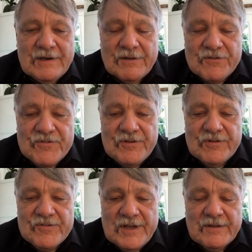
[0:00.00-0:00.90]
of the
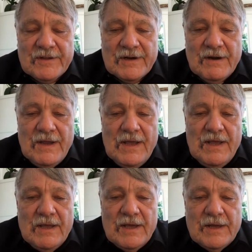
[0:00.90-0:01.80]
SEALs out there.
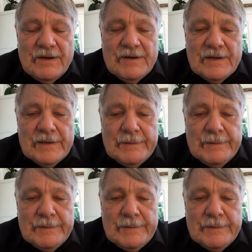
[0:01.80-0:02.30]
And